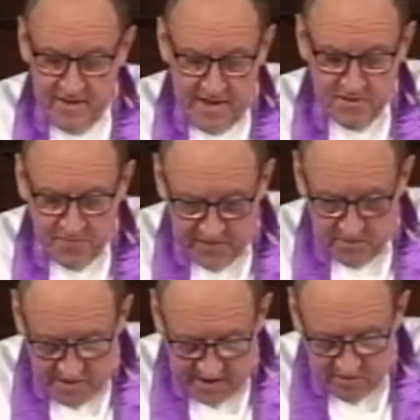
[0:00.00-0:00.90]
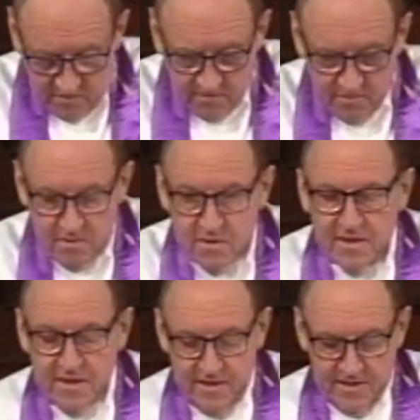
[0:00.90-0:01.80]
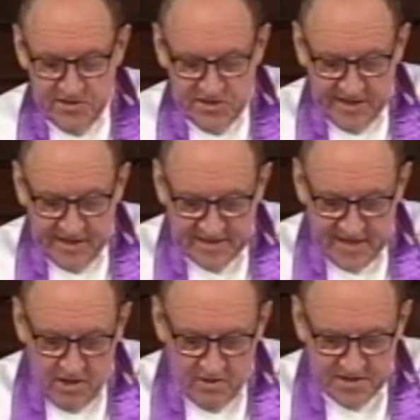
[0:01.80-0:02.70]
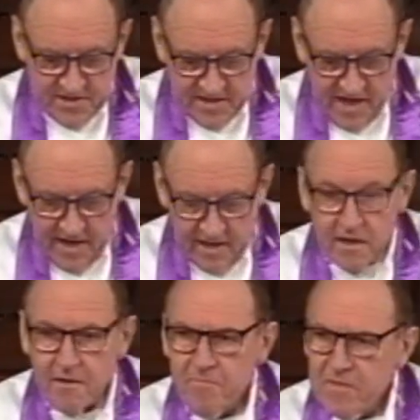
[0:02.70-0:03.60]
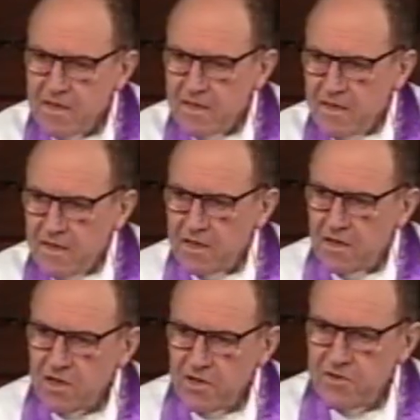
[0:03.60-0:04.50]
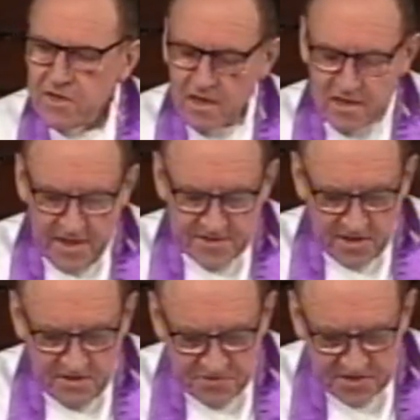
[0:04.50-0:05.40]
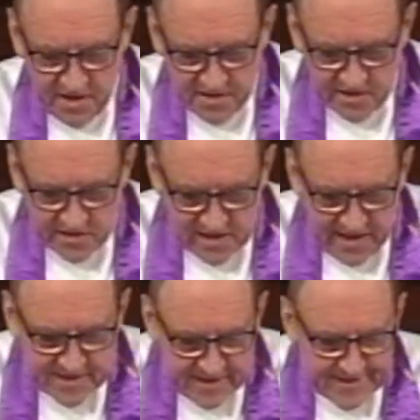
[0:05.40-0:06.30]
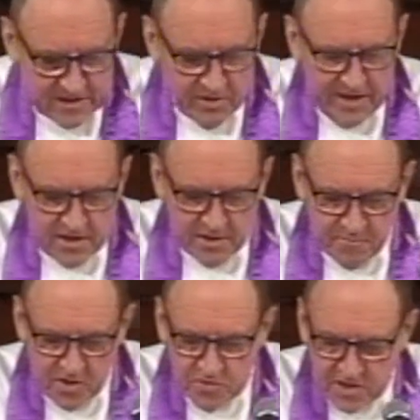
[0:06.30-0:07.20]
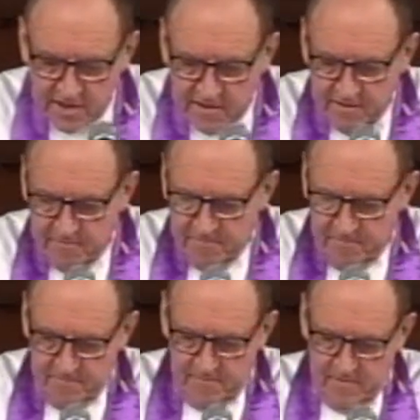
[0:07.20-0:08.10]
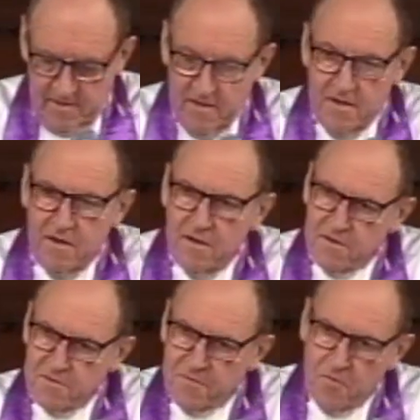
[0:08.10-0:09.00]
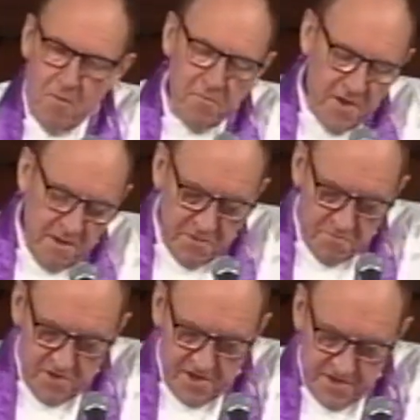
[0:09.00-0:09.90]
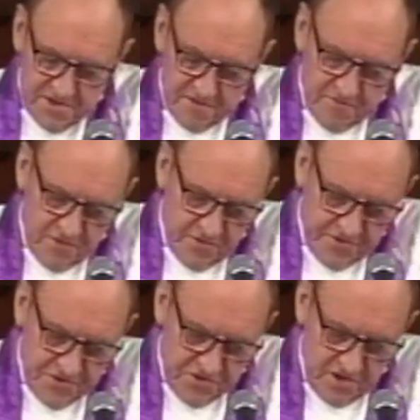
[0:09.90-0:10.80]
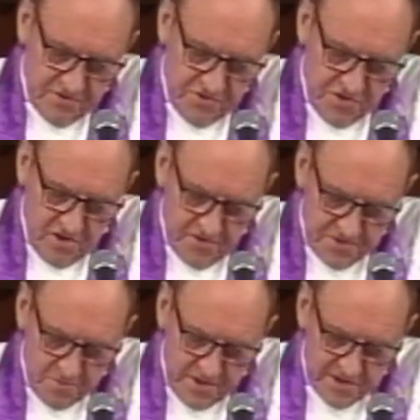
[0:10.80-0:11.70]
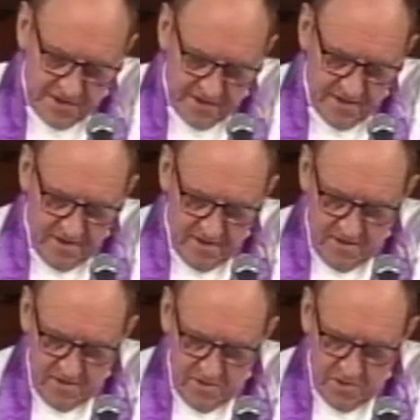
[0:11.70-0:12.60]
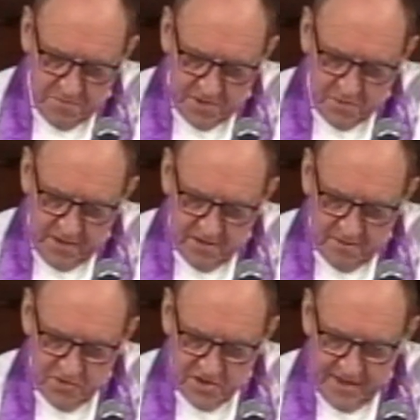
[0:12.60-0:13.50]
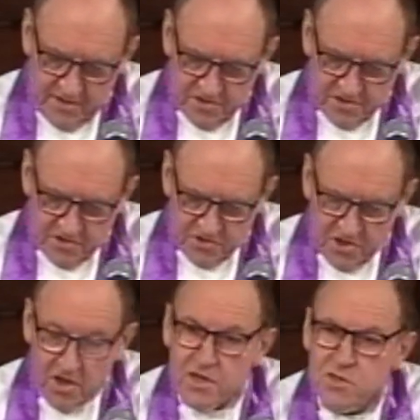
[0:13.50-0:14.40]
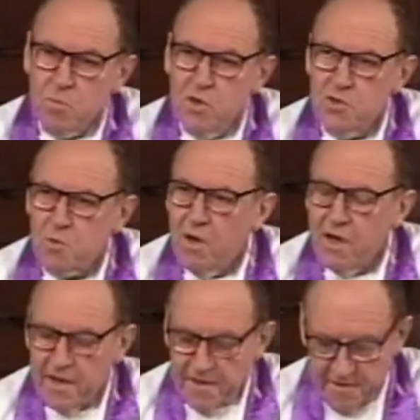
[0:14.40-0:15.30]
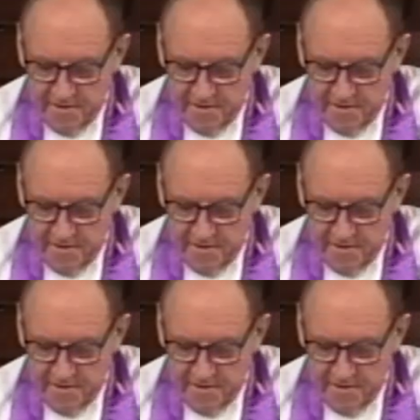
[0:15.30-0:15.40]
and female, 6 hours a day, including classical studies, Latin, Greek, and music. And from them emerged, of course, John and Charles Wesley, who between them changed the church worldwide.